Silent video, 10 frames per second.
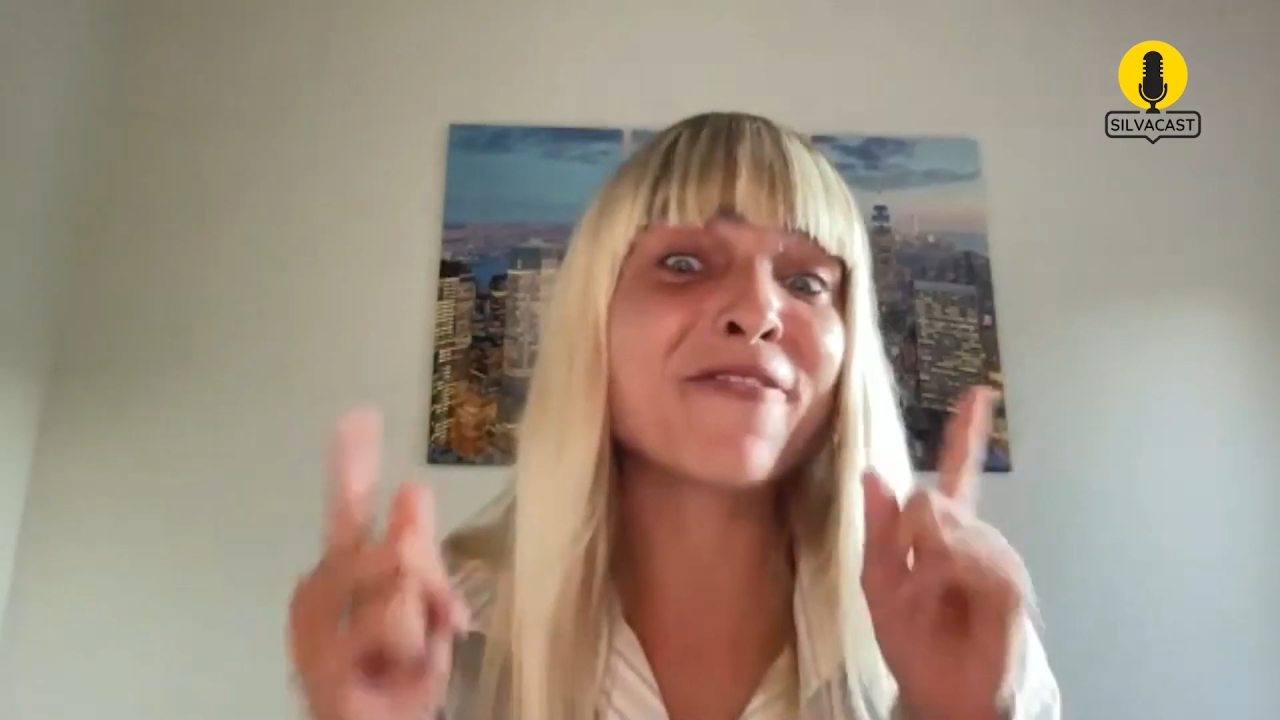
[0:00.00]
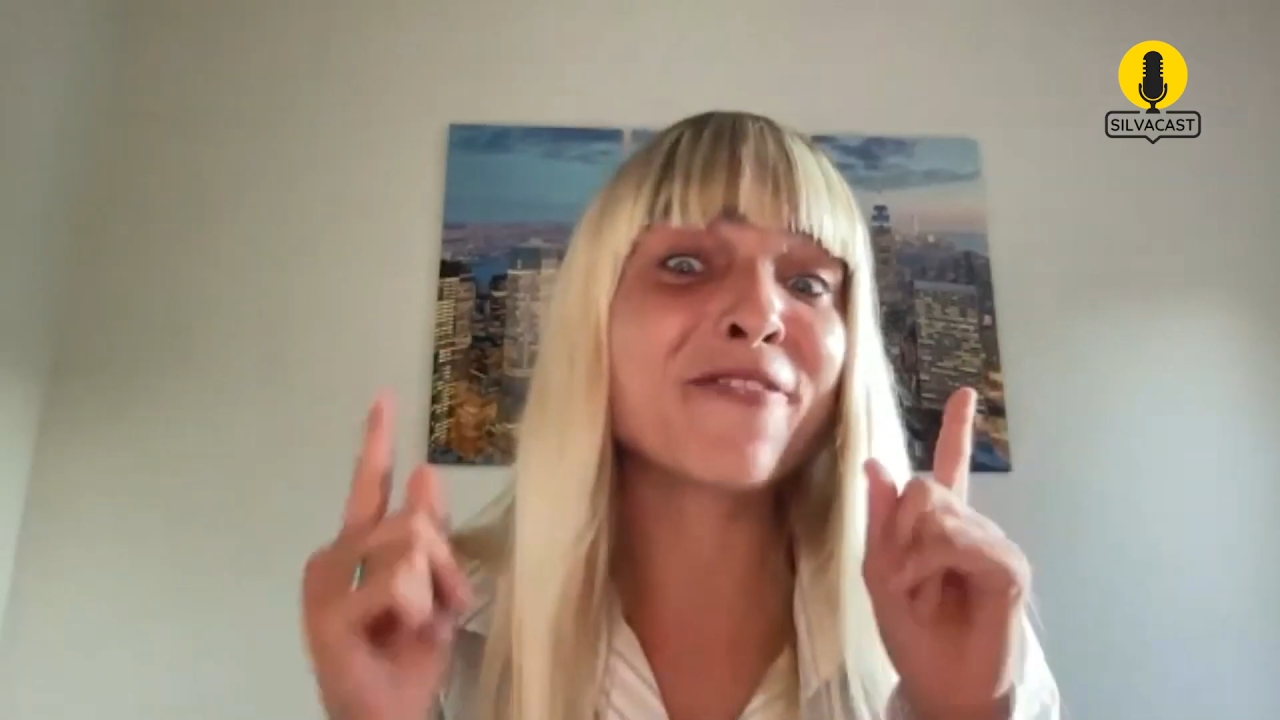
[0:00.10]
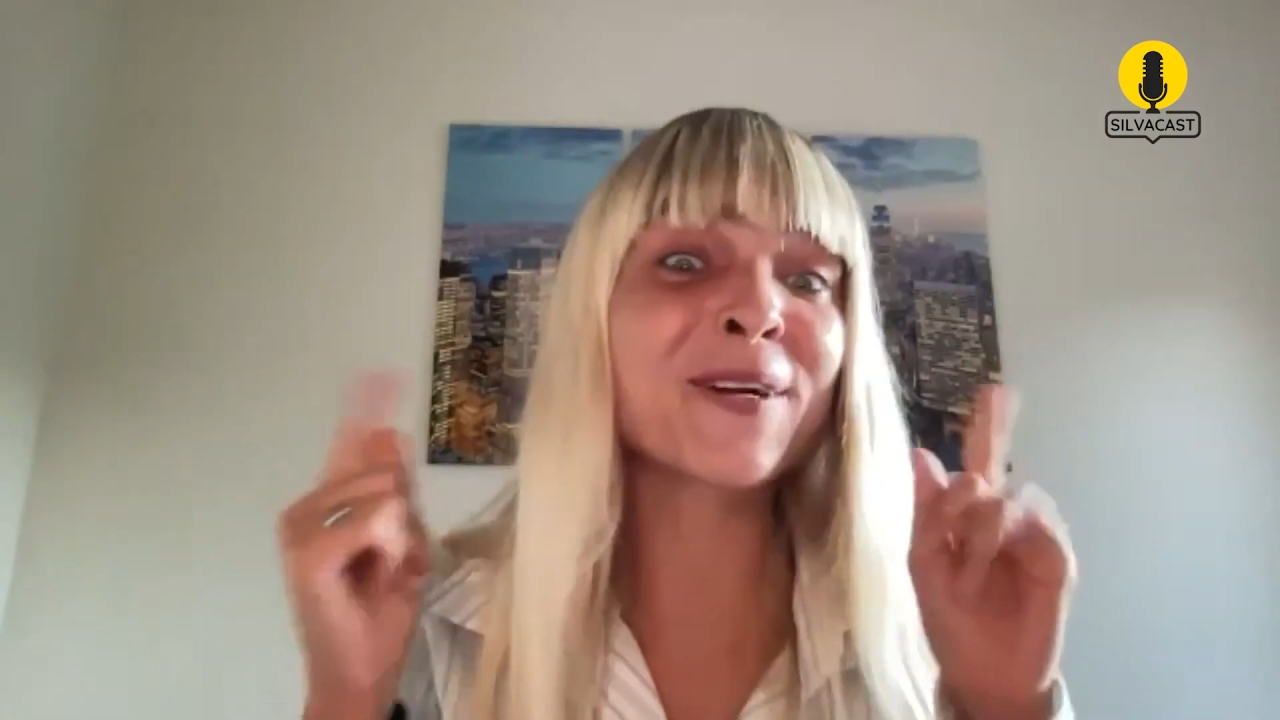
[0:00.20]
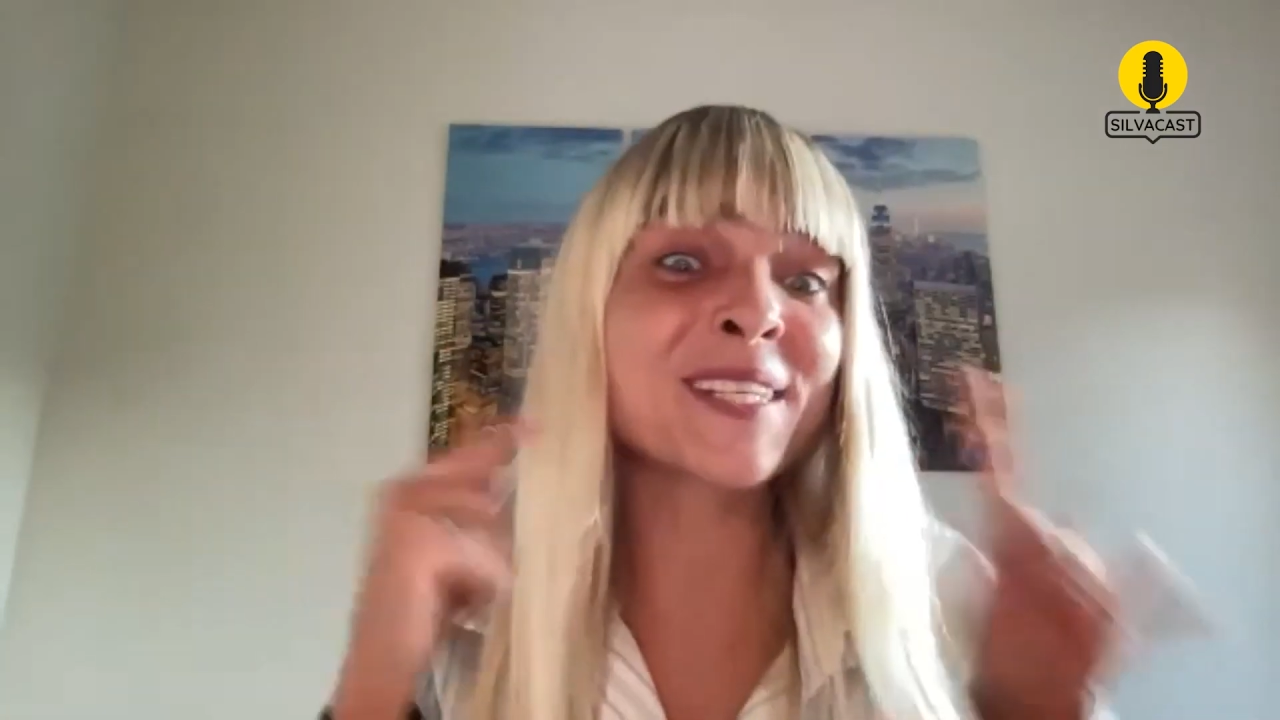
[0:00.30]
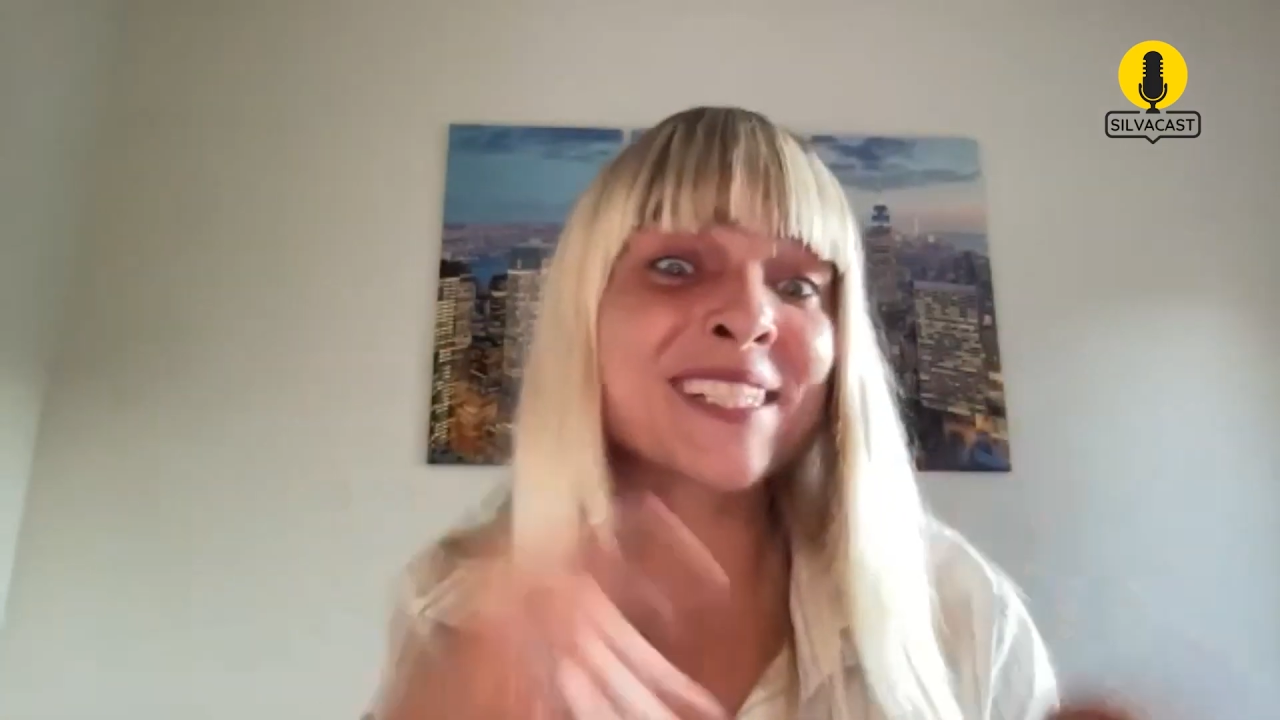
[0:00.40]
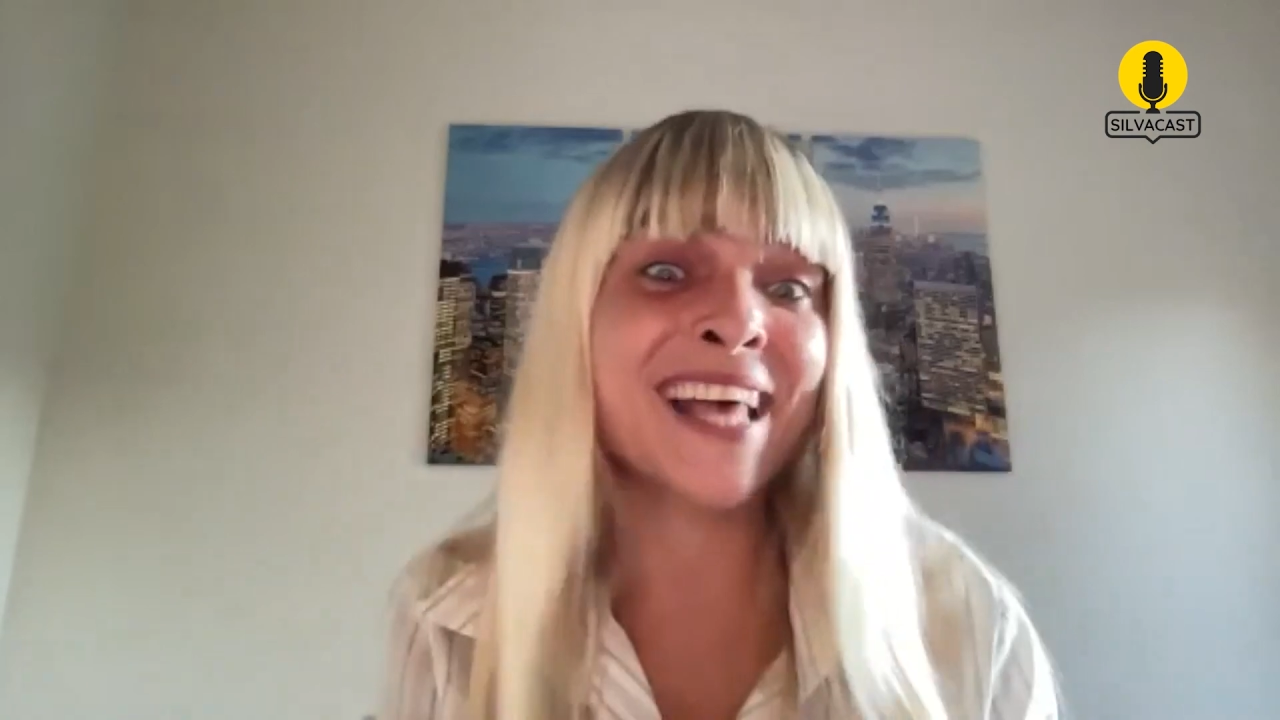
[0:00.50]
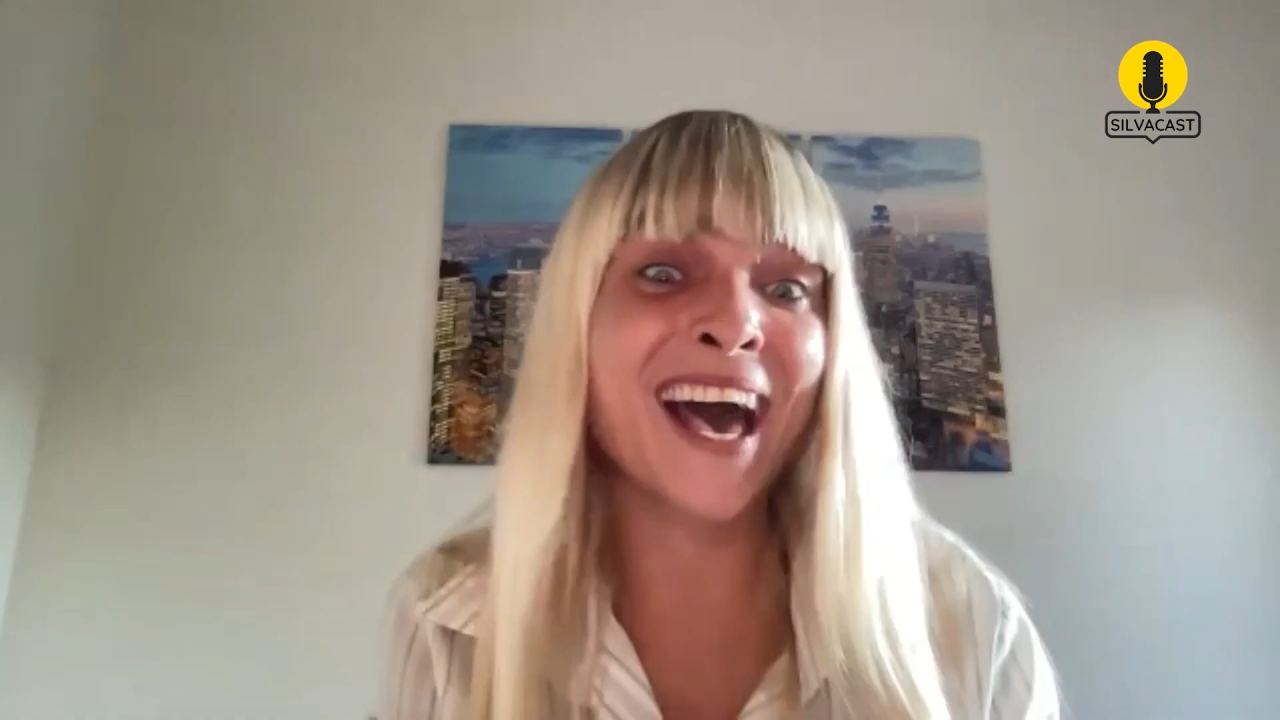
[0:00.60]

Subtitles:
My first